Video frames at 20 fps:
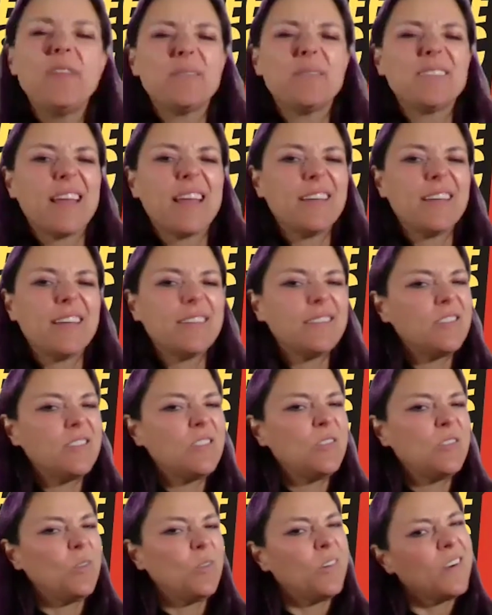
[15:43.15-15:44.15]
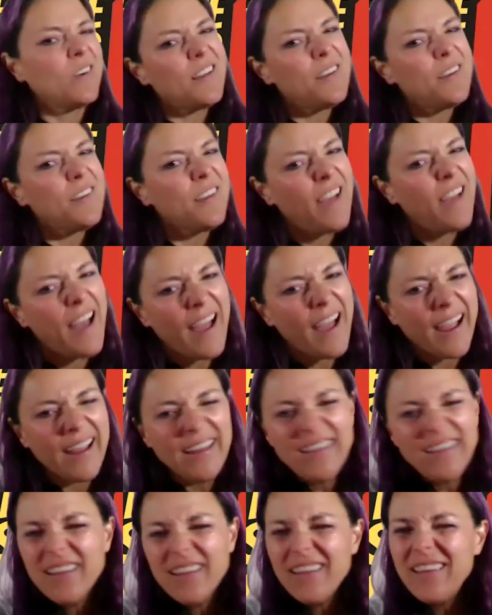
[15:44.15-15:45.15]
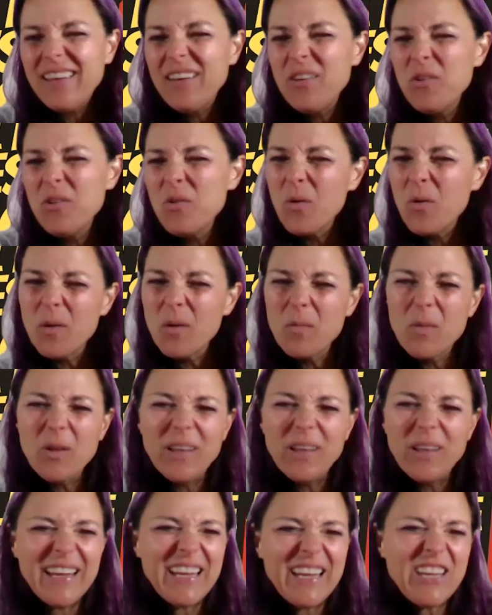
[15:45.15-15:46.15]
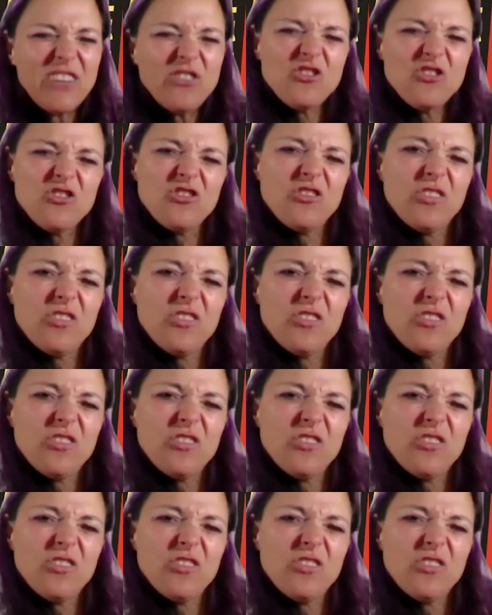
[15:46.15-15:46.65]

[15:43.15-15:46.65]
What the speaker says: like sort of kind of normal-ish.